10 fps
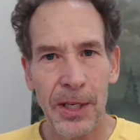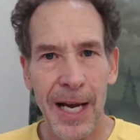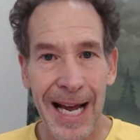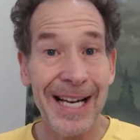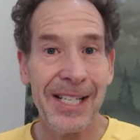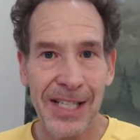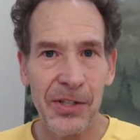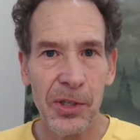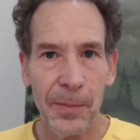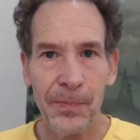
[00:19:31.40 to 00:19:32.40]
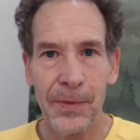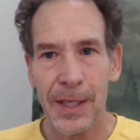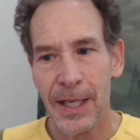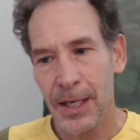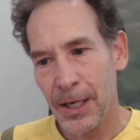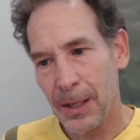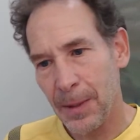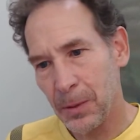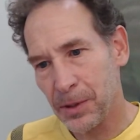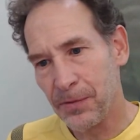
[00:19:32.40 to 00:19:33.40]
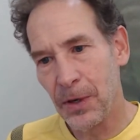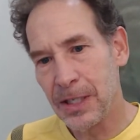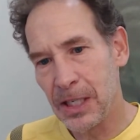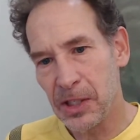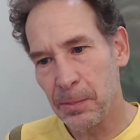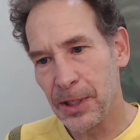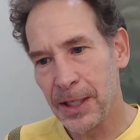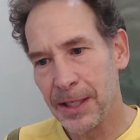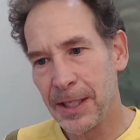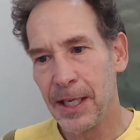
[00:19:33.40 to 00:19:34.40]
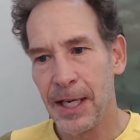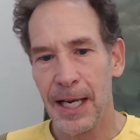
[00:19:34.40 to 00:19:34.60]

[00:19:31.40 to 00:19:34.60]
had a system and was very disciplined.